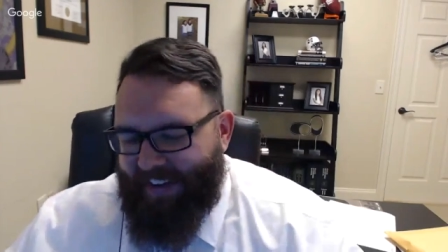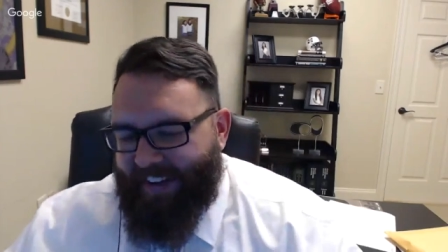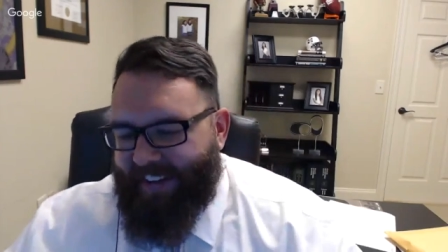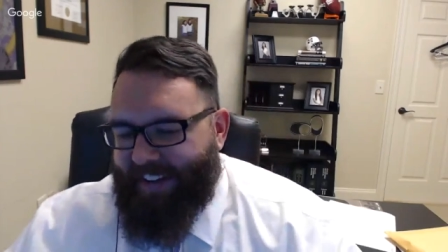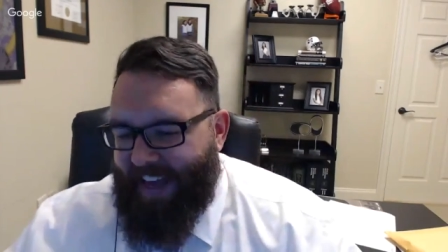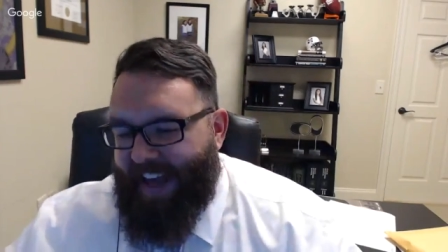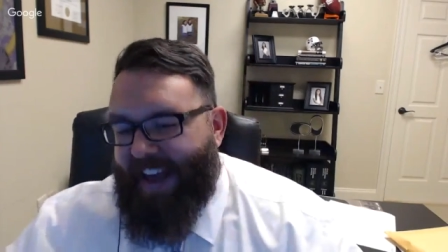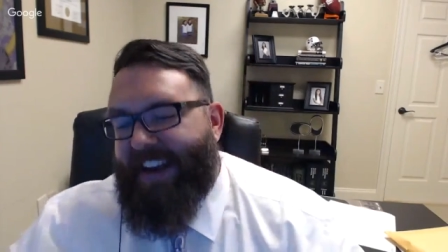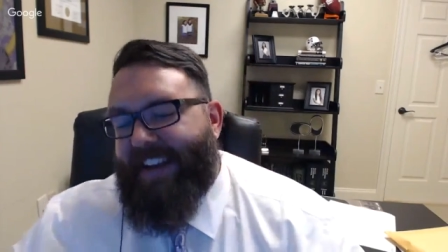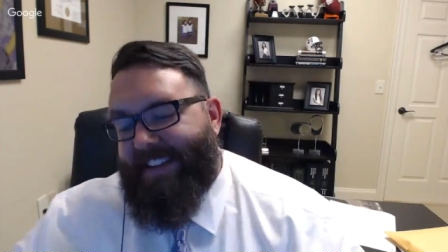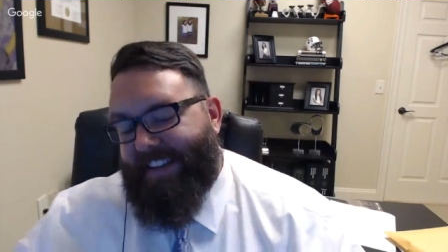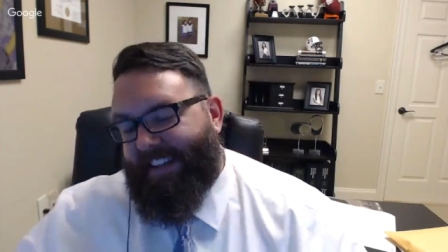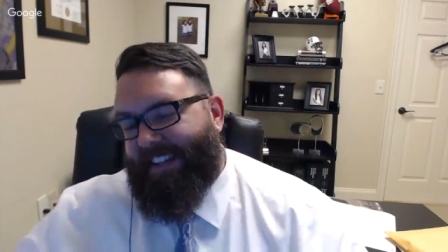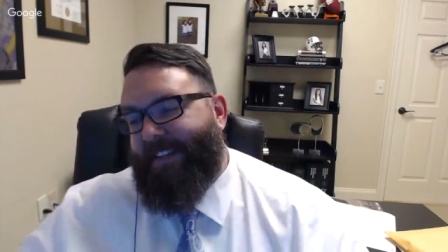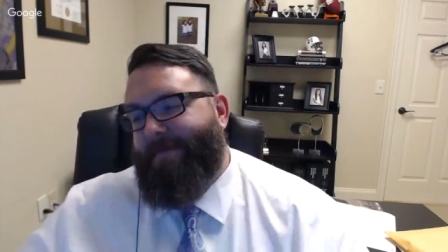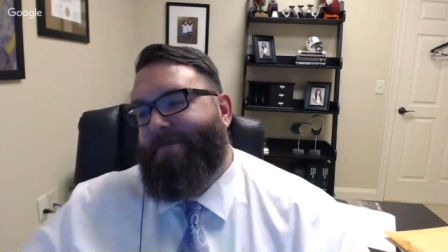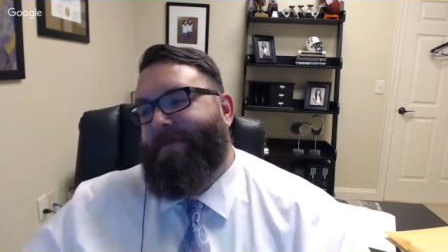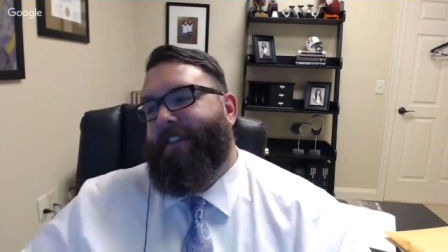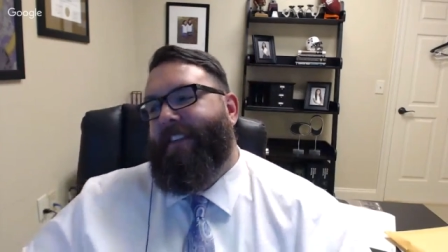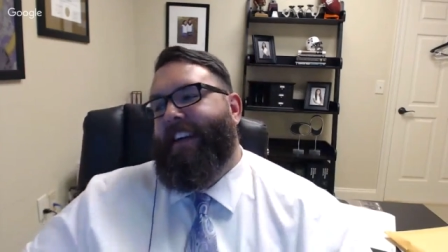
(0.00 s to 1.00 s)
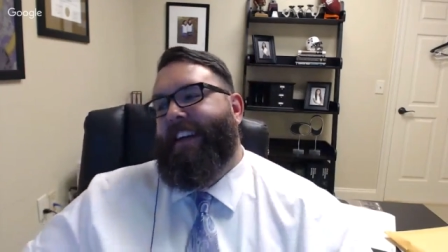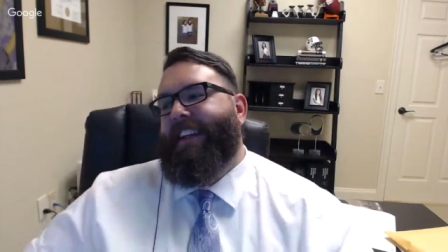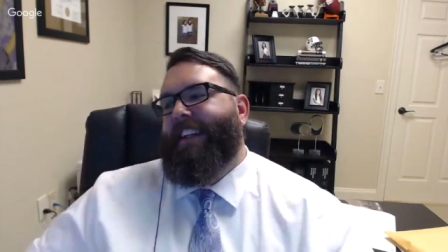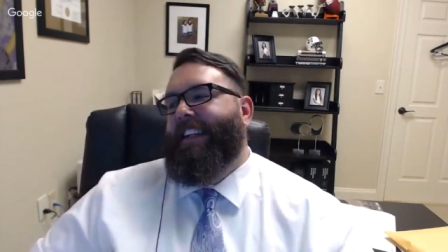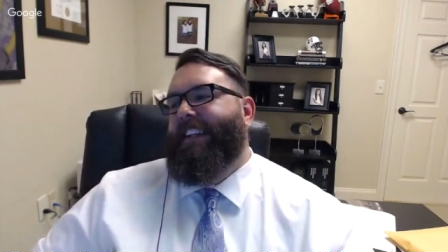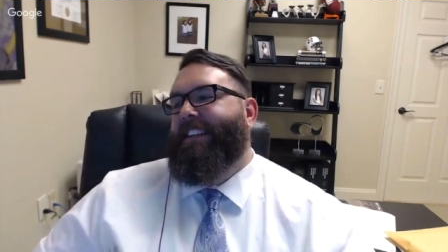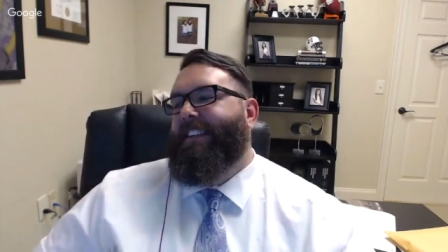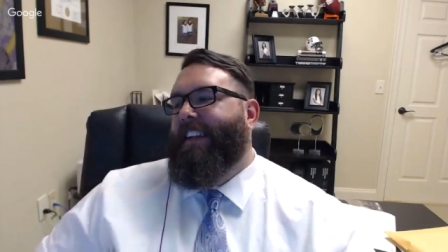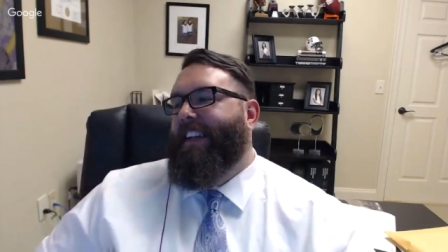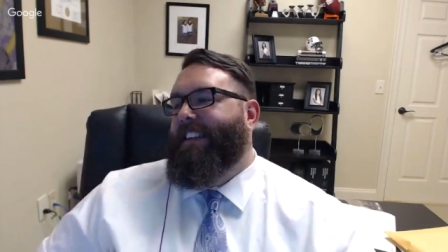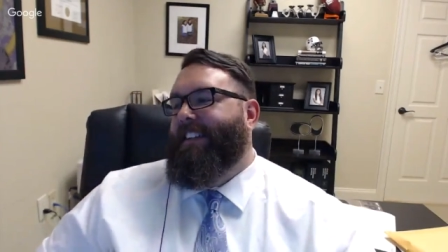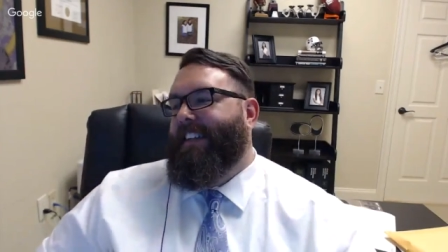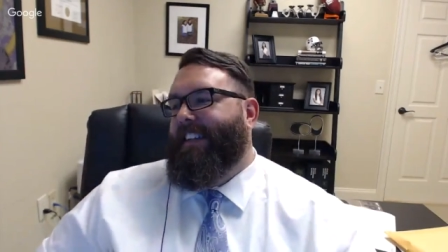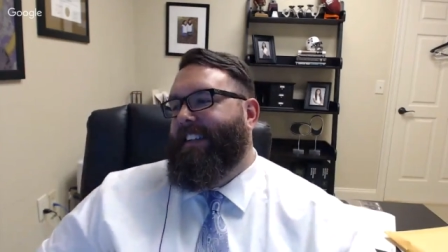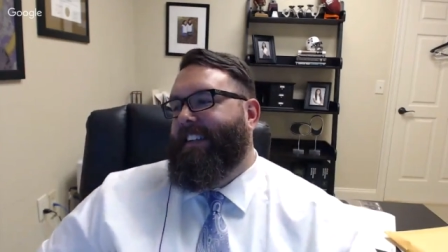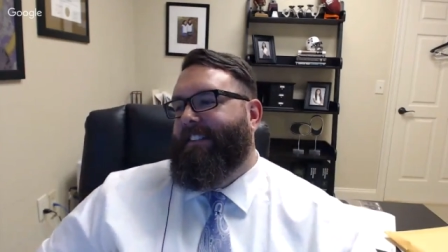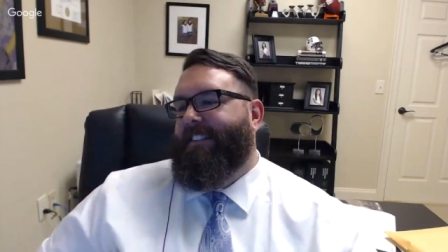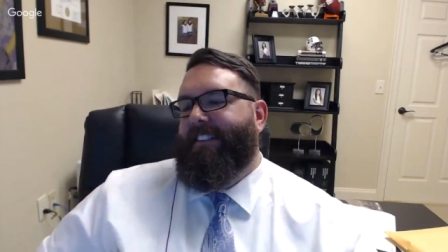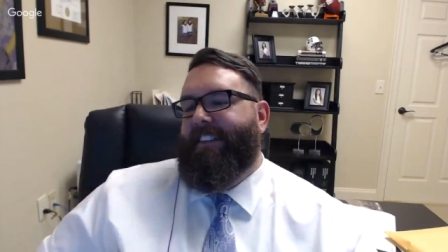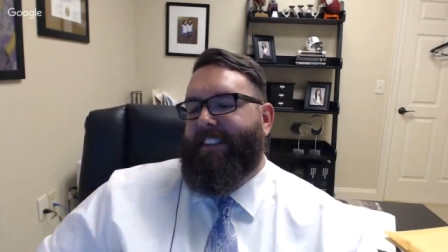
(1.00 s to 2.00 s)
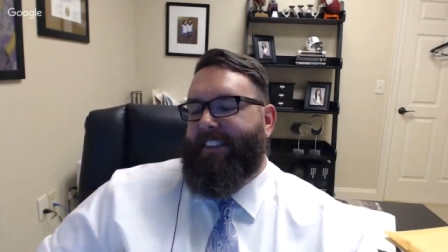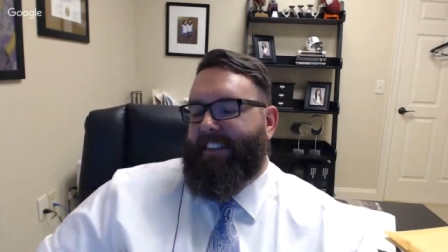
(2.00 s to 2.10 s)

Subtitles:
That is a good pun. That's a good one.